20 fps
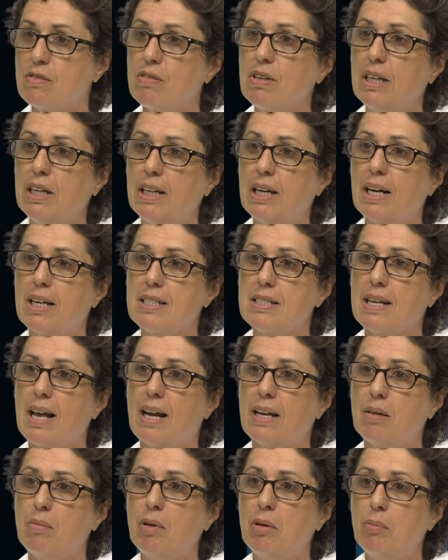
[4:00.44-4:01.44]
really nice
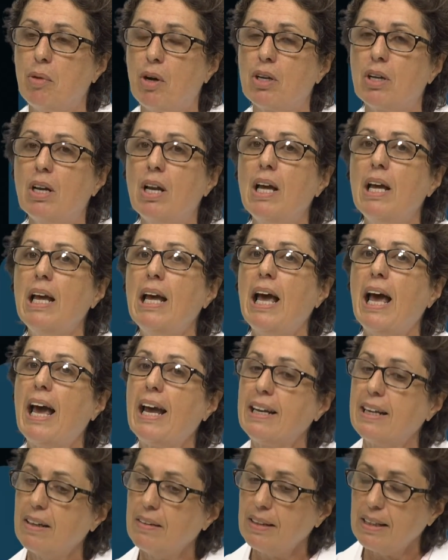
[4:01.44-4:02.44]
animal model.
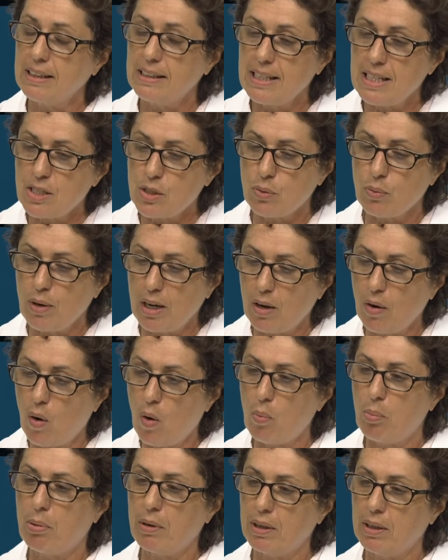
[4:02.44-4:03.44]
And I think this will
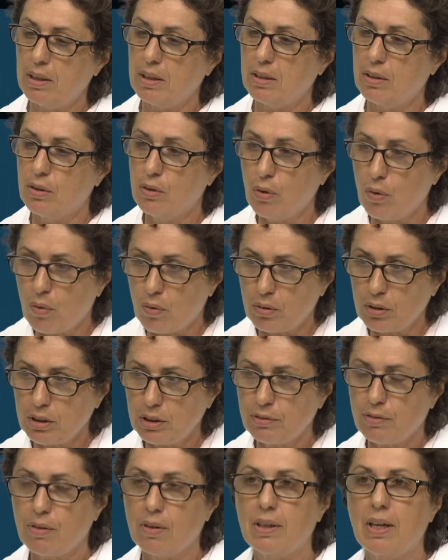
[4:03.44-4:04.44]
open
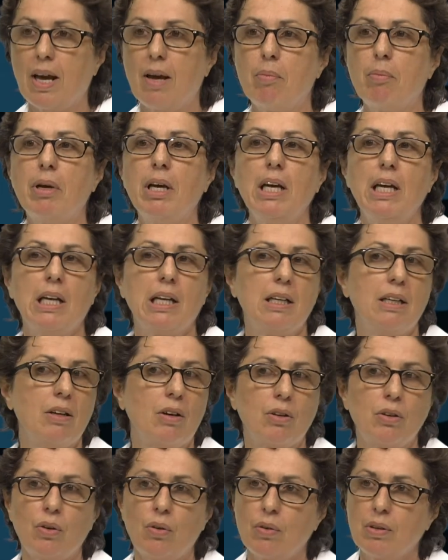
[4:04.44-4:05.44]
doors for them,
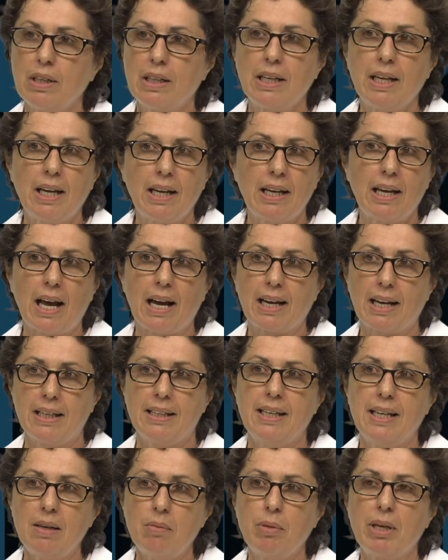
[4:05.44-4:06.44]
not only in
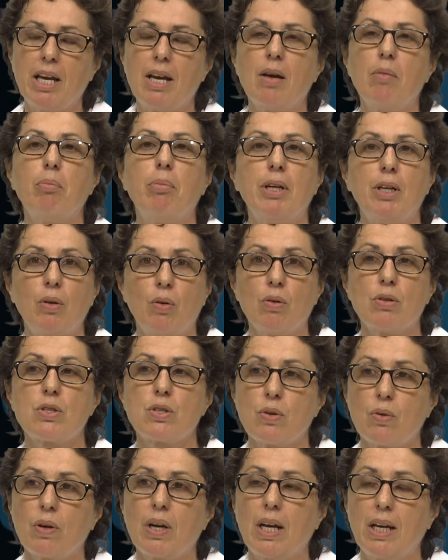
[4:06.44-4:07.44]
academia, but
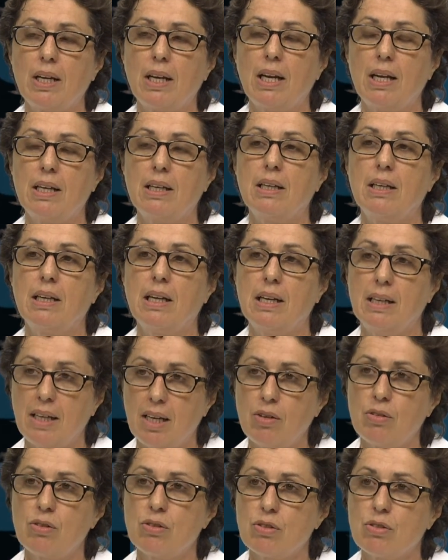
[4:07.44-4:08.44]
also in
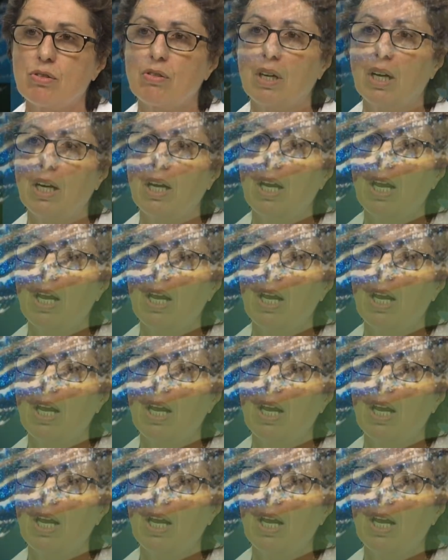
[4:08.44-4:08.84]
industry.